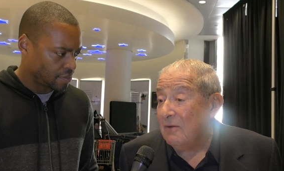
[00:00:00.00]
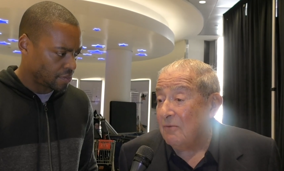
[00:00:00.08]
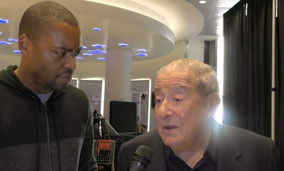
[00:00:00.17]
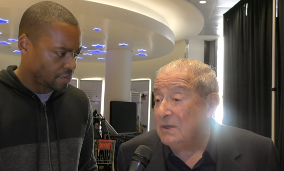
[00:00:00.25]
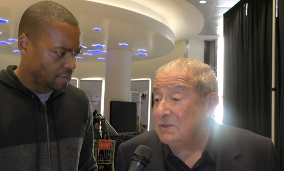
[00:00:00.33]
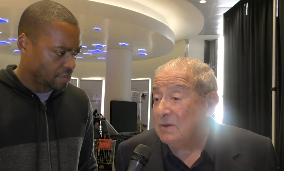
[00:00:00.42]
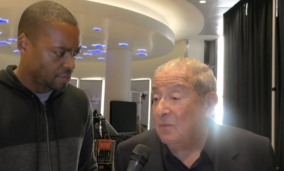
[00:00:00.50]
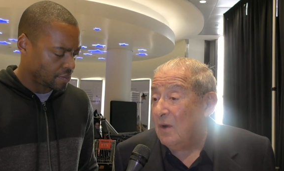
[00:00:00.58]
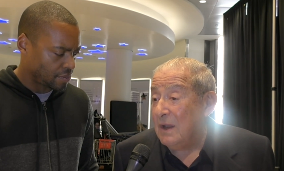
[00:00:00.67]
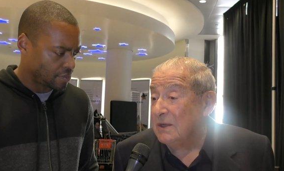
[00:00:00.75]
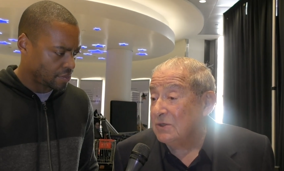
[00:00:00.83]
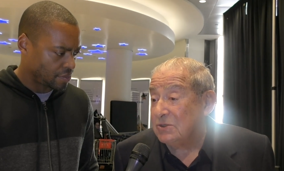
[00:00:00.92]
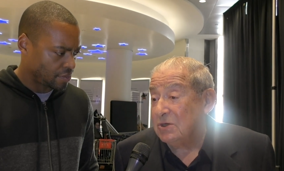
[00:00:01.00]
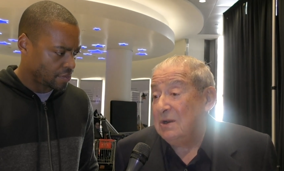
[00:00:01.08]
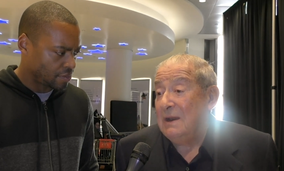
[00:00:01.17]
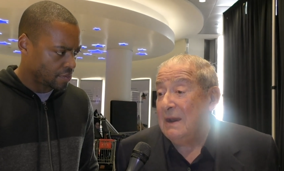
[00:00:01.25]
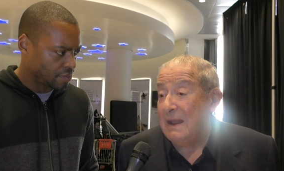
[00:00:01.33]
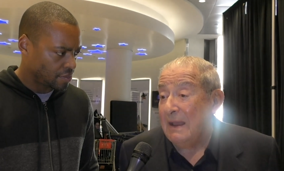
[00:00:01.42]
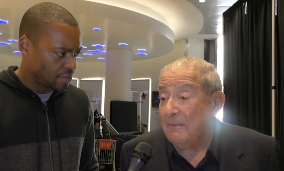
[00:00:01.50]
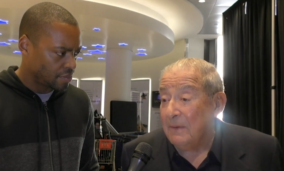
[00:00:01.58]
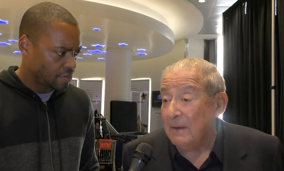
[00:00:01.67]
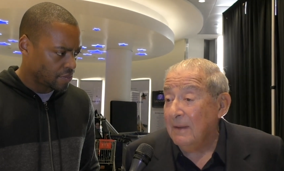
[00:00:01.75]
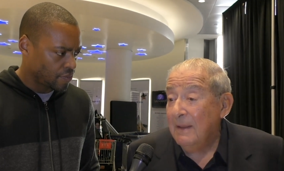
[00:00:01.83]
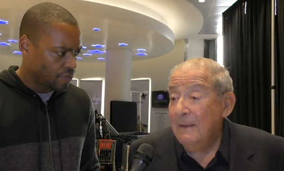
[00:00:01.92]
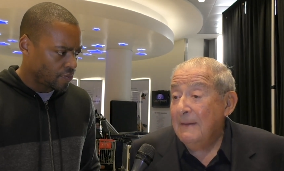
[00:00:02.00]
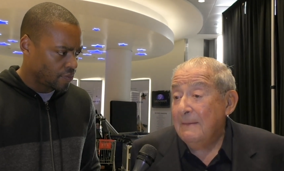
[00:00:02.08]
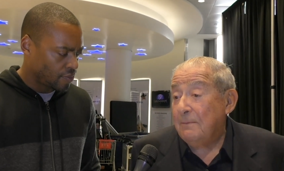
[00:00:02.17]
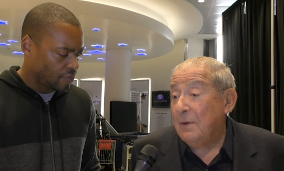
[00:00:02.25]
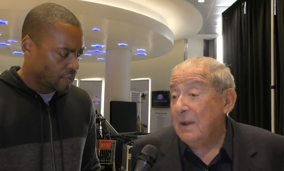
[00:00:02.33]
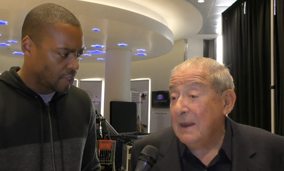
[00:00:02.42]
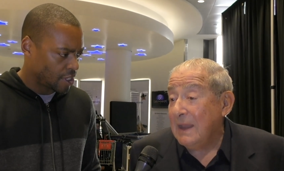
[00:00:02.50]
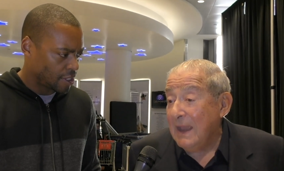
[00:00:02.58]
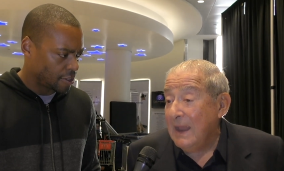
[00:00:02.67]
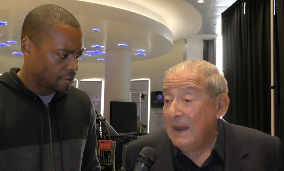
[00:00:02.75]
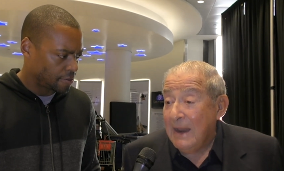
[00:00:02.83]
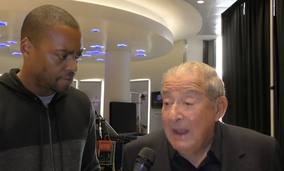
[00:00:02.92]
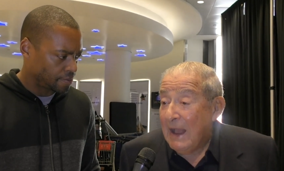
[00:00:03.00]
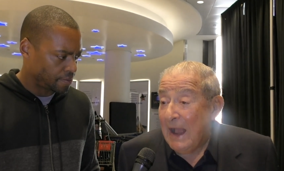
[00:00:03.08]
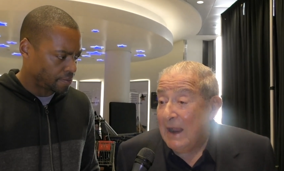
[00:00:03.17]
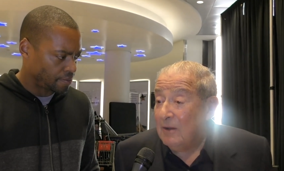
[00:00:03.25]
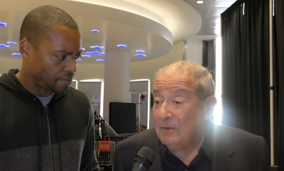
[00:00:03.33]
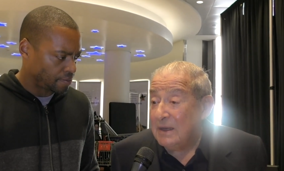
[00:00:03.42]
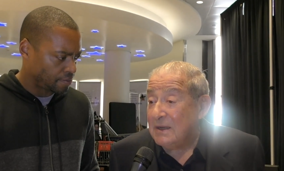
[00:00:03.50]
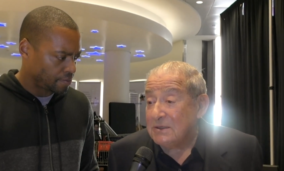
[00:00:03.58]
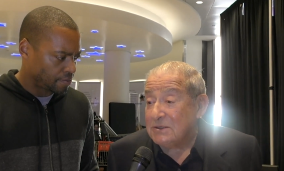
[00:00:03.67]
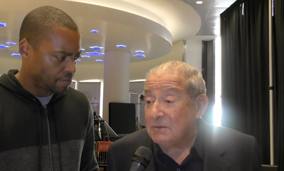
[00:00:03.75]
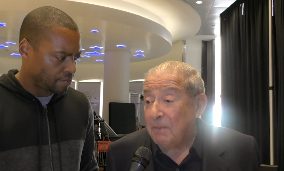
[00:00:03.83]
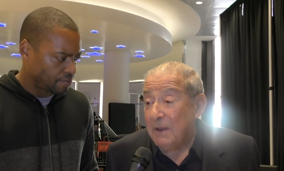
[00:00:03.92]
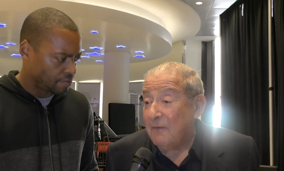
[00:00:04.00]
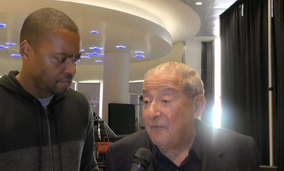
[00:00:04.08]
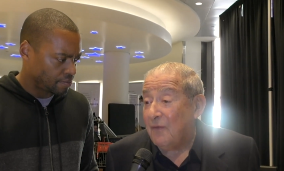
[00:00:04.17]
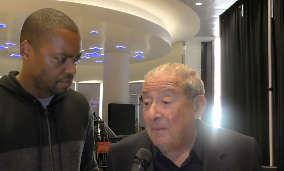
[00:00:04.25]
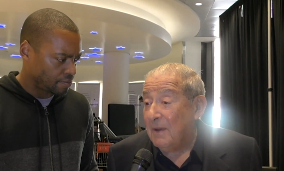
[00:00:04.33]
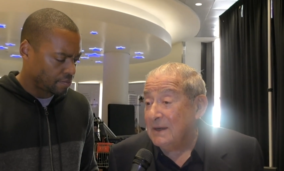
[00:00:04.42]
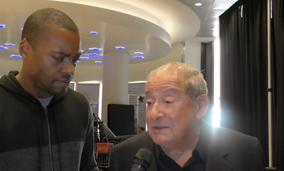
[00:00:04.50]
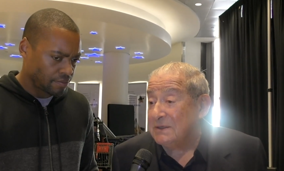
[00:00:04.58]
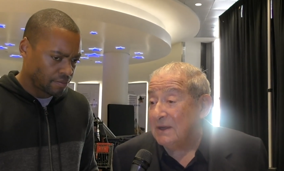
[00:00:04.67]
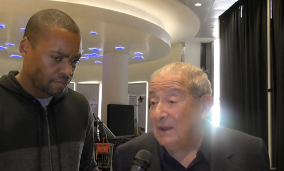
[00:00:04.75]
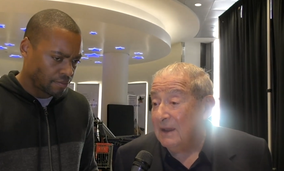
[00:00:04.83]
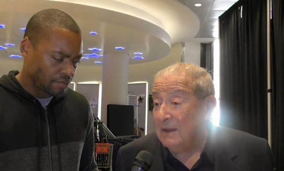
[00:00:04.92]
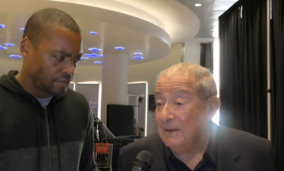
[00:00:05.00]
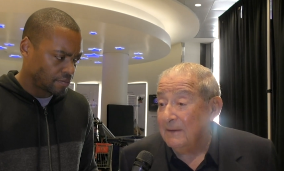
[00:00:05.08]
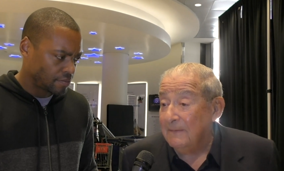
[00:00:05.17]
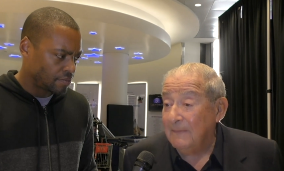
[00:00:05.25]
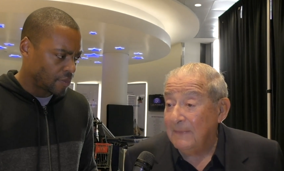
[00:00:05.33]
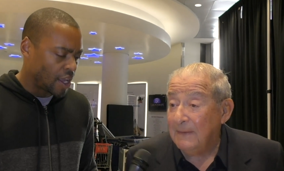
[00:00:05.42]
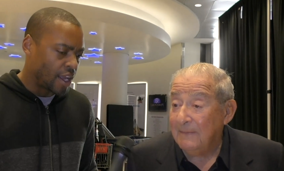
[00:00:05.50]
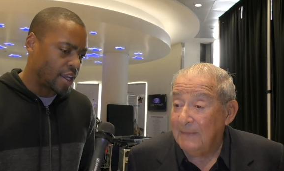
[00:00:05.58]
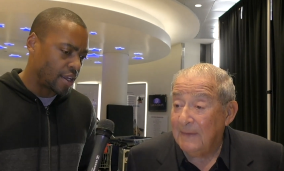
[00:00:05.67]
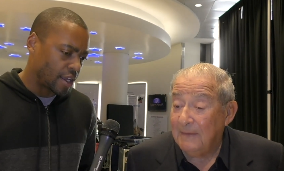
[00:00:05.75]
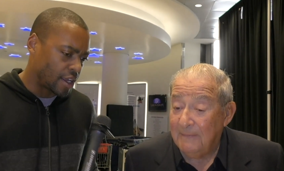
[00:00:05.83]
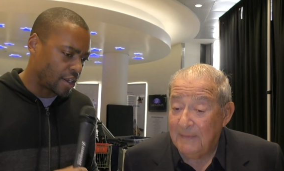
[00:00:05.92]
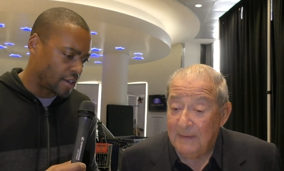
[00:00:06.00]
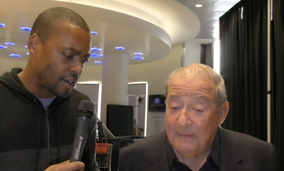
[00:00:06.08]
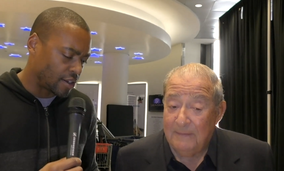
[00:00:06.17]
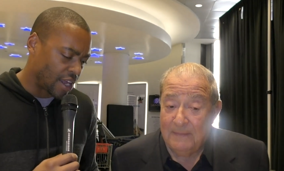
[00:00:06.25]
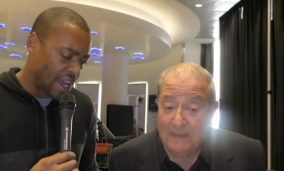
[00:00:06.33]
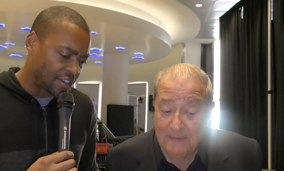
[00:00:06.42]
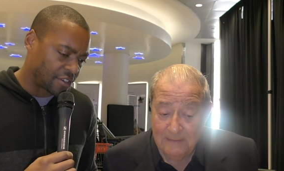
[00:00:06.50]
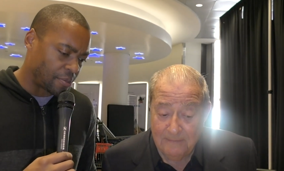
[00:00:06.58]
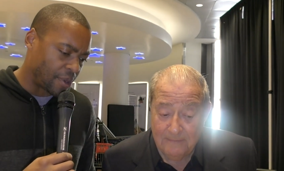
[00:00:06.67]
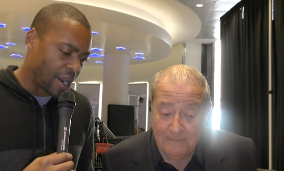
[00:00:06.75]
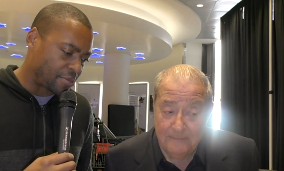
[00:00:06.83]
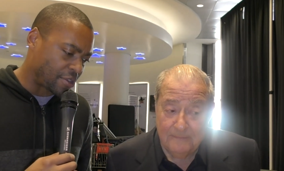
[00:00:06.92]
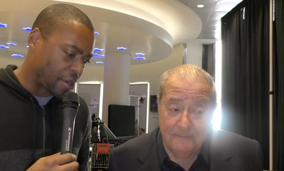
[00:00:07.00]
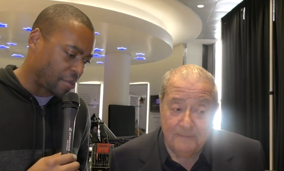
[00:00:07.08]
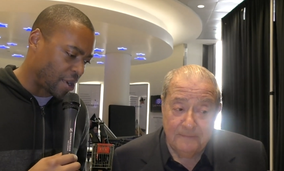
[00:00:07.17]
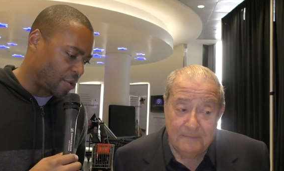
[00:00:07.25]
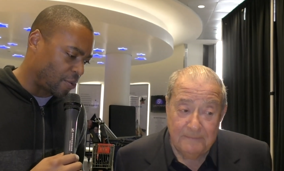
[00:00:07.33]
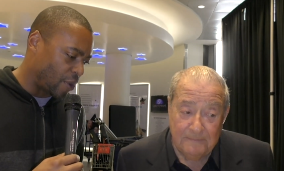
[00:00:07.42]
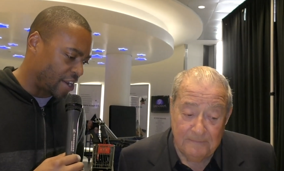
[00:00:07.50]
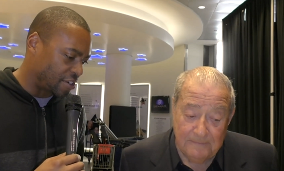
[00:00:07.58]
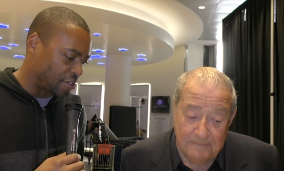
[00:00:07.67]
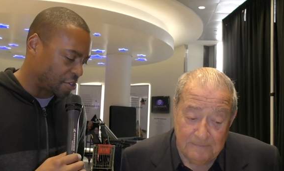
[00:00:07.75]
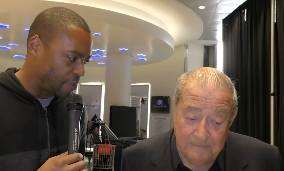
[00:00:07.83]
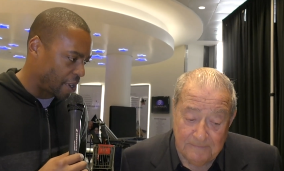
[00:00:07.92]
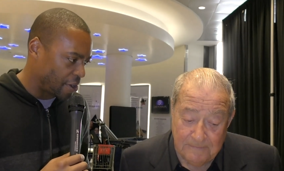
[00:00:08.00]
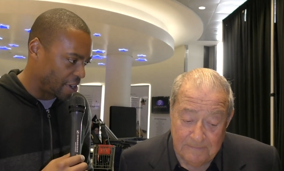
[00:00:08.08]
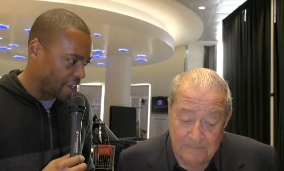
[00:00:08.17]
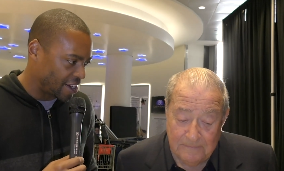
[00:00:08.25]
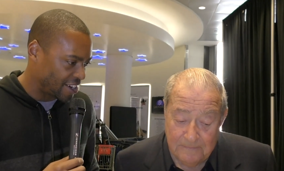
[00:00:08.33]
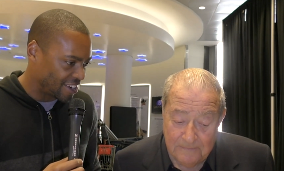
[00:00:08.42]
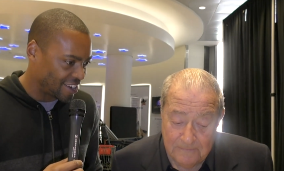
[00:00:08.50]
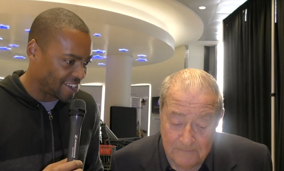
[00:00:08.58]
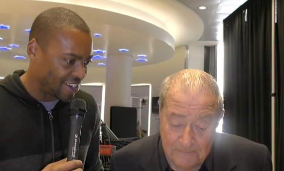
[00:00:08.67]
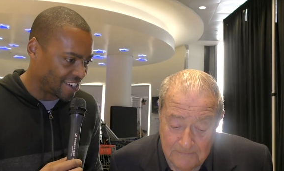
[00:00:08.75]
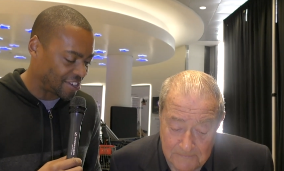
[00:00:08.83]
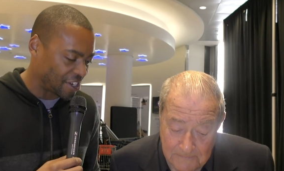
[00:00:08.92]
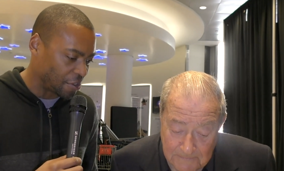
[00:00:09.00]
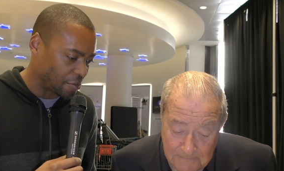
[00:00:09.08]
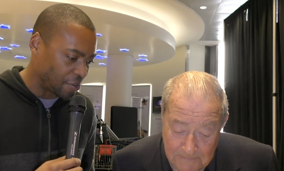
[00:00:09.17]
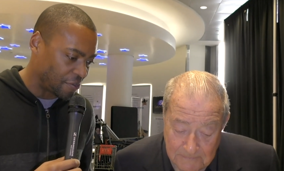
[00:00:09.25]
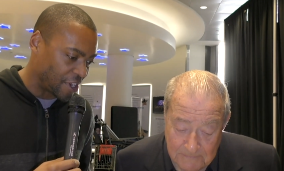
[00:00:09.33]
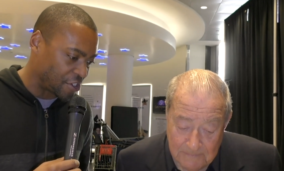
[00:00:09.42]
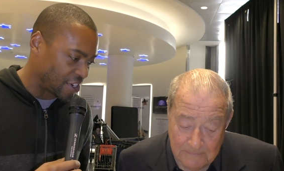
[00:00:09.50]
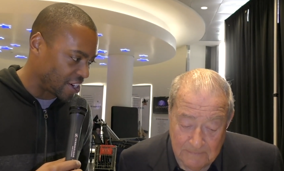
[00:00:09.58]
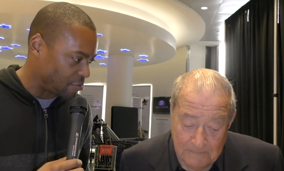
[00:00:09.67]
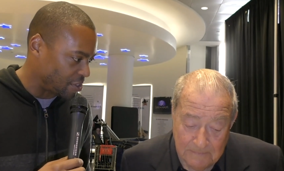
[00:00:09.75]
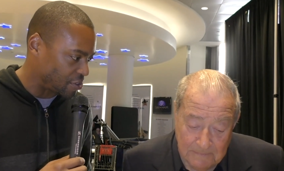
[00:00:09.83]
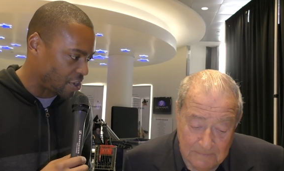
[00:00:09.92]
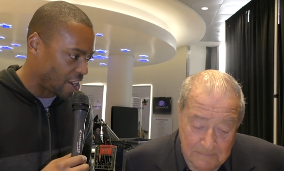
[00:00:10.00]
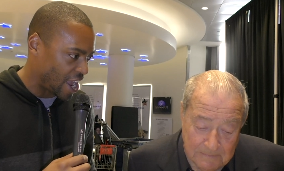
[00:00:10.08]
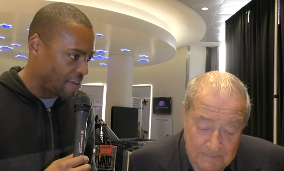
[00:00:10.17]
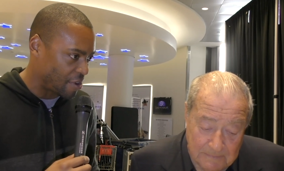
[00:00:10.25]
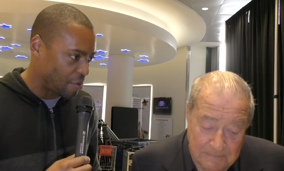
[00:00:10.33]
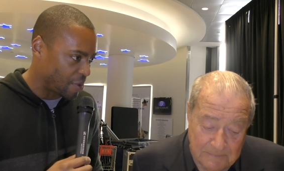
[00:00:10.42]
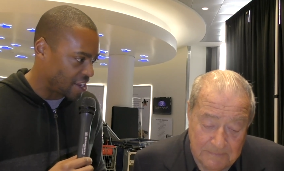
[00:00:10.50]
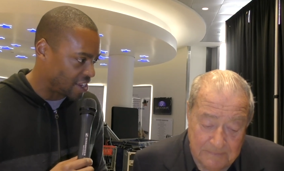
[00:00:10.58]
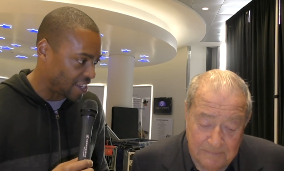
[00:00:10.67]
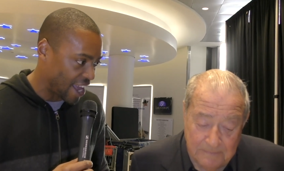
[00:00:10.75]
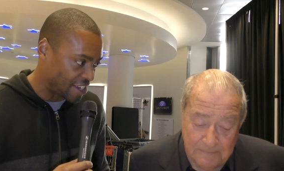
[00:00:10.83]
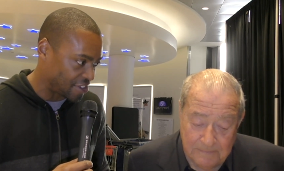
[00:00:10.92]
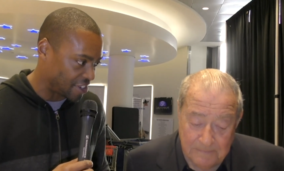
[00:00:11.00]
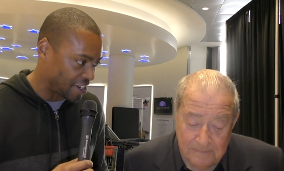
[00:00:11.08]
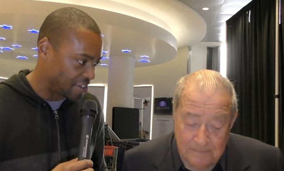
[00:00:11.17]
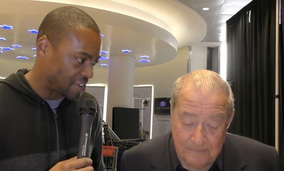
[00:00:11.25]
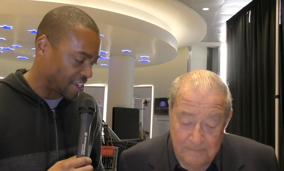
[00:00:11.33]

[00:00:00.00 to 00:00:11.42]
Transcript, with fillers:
Speaker 1: reason why it shouldn't happen. But again, I only can speak from my side.
Speaker 2: And lastly, Bob, talking about weight disparity in a, in a single division, we saw a heavyweight classic, an instant